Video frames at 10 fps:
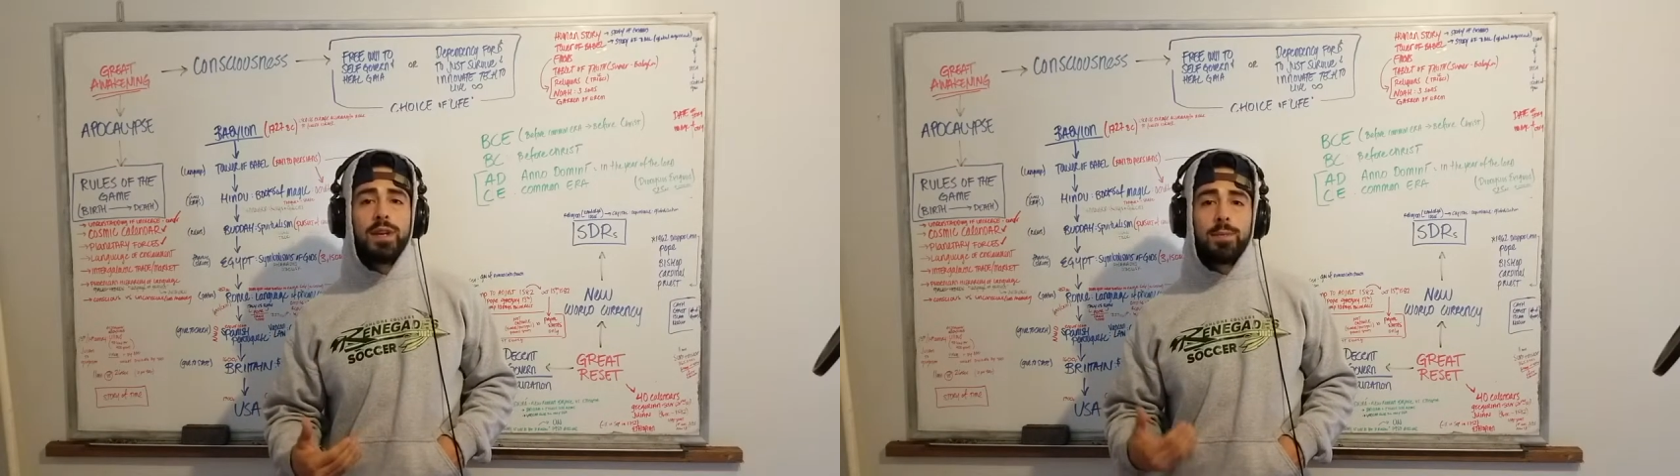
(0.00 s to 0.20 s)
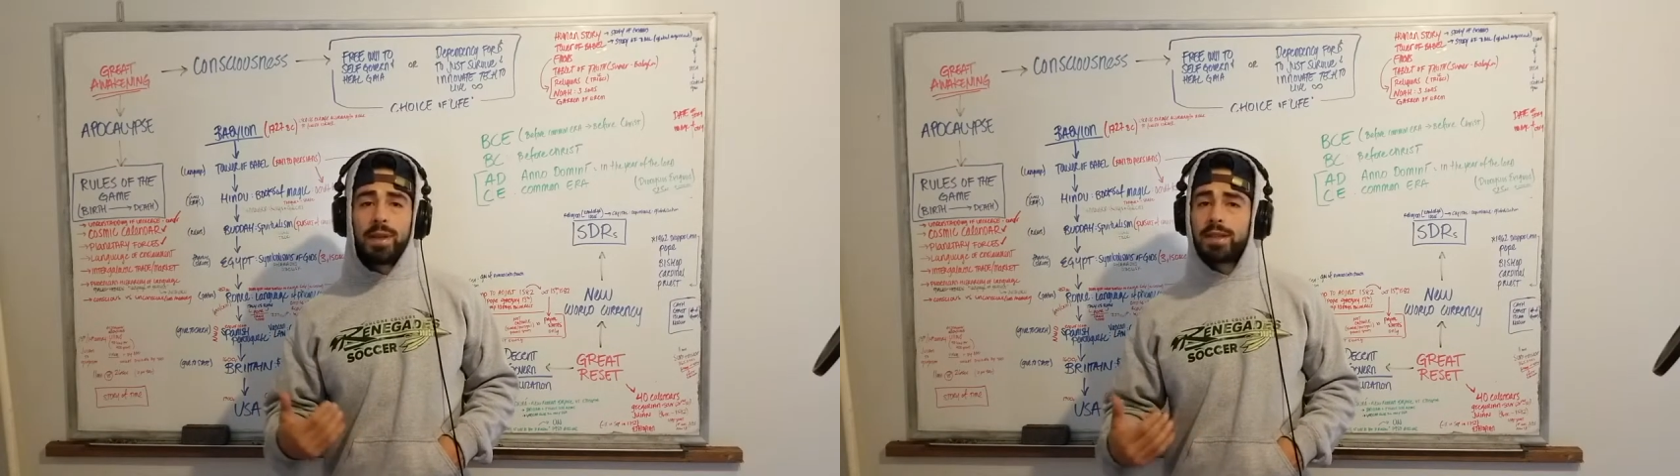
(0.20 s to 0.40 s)

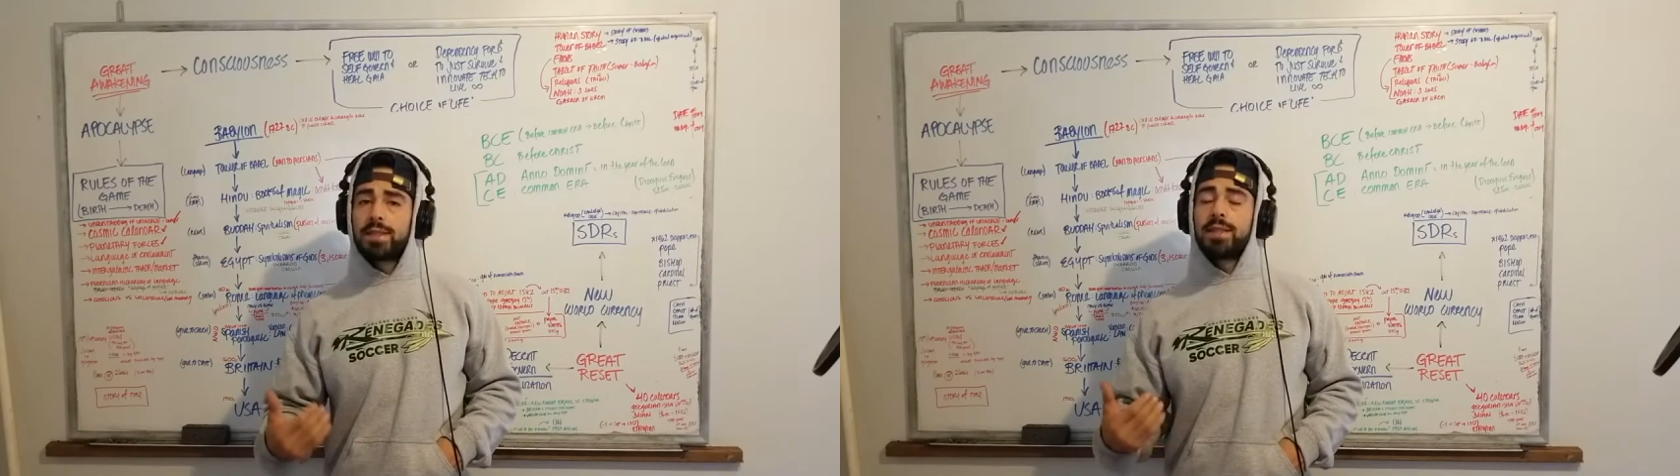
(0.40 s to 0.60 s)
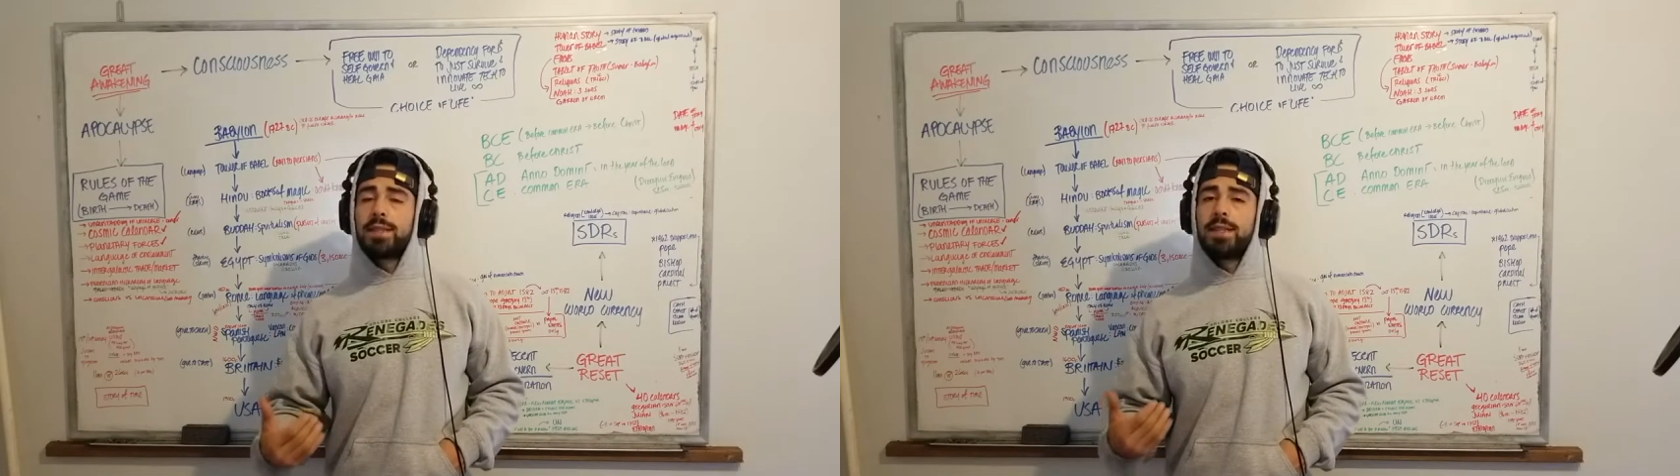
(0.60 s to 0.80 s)
because
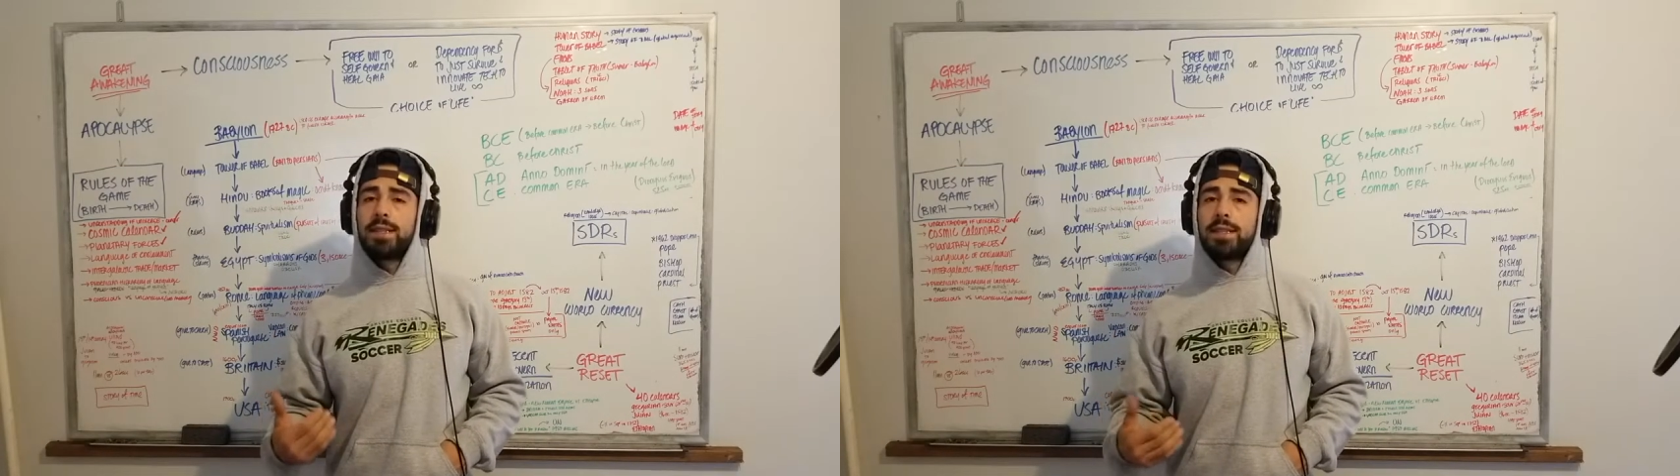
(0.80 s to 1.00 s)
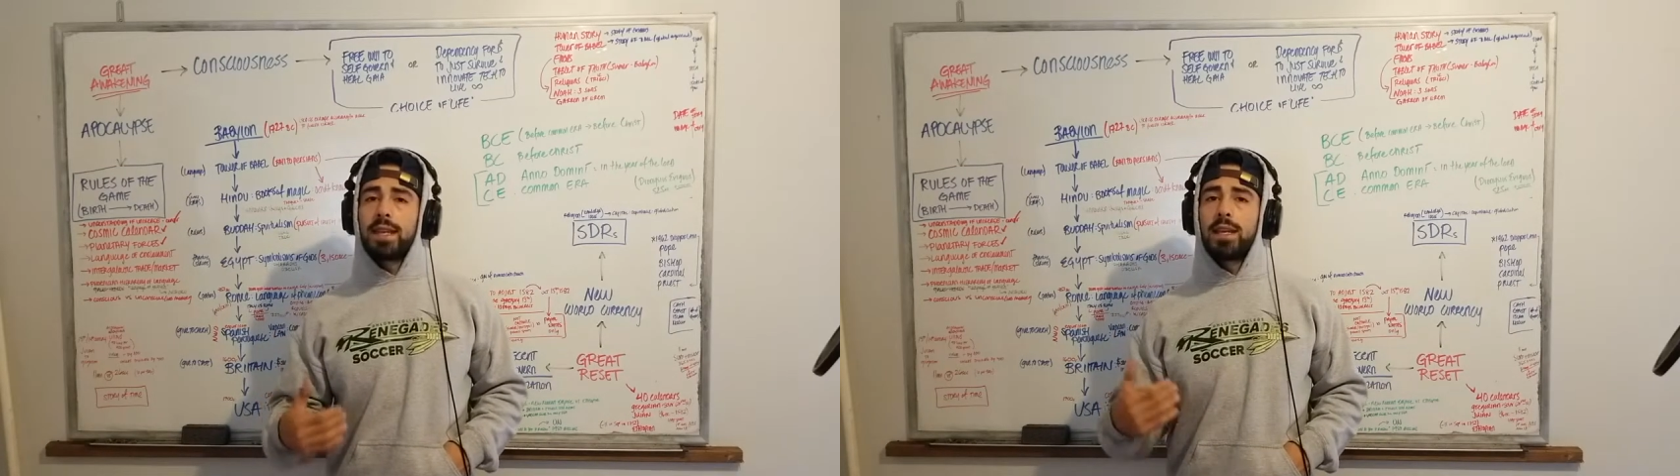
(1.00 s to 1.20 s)
this
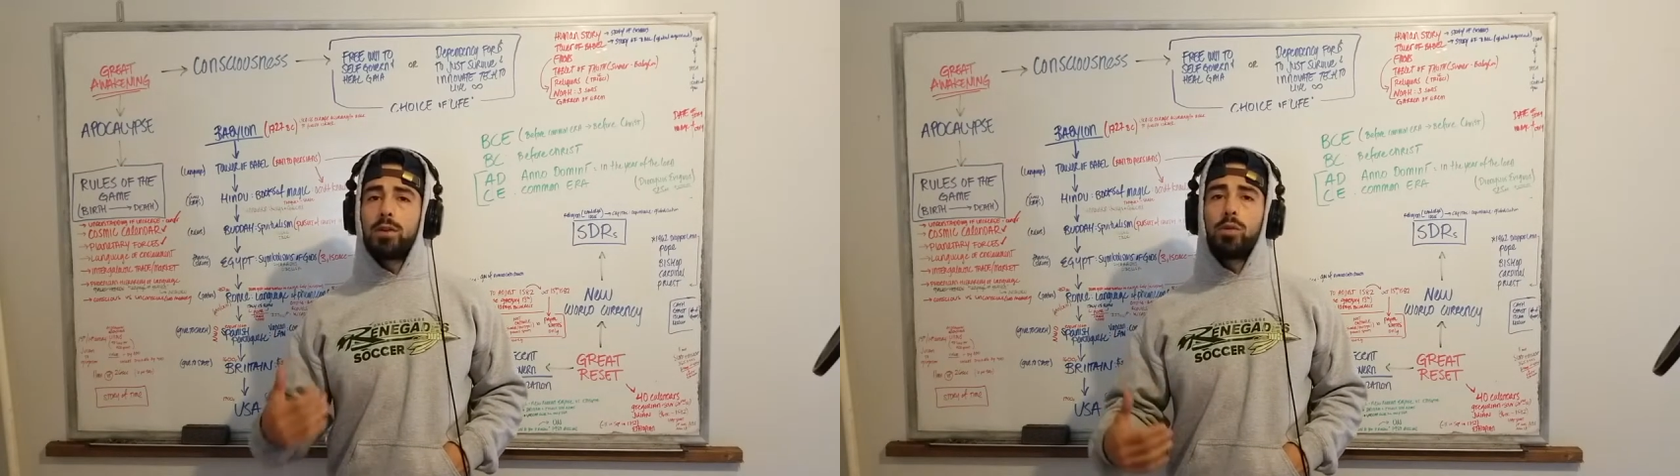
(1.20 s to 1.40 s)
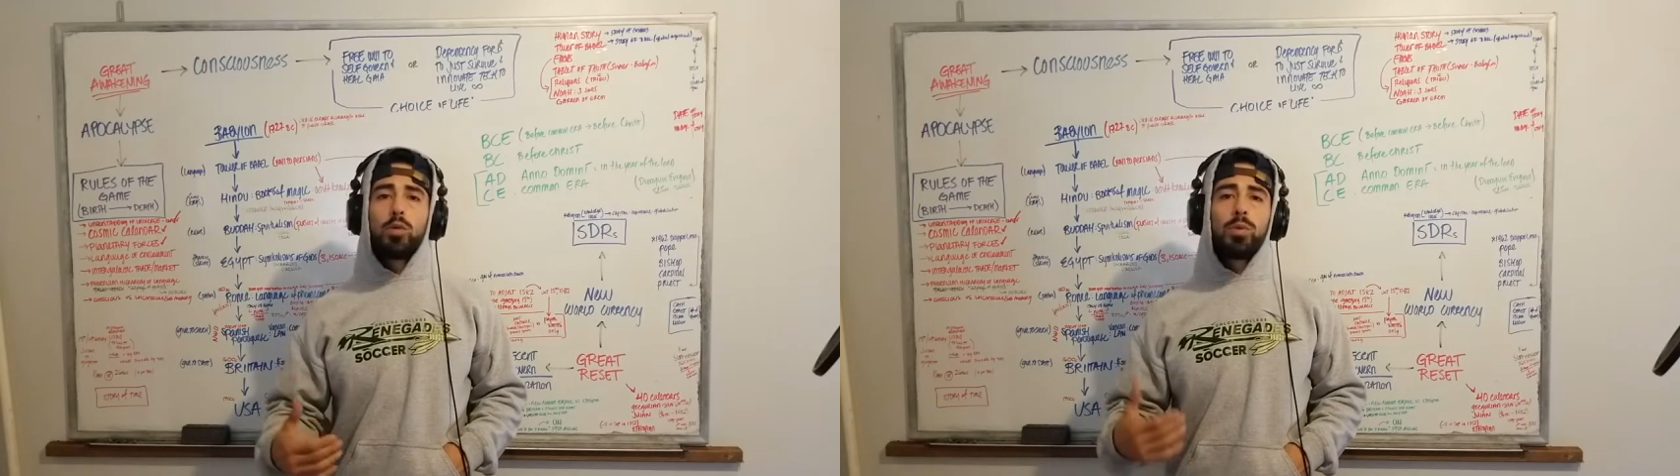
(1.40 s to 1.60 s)
is a
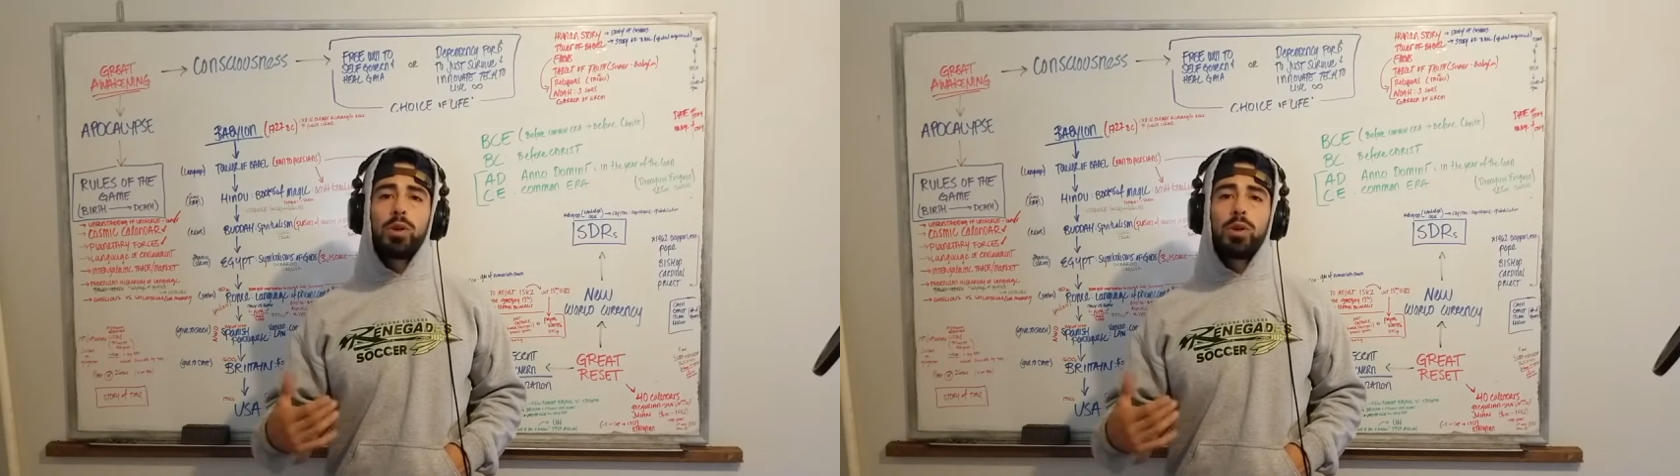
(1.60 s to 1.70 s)
global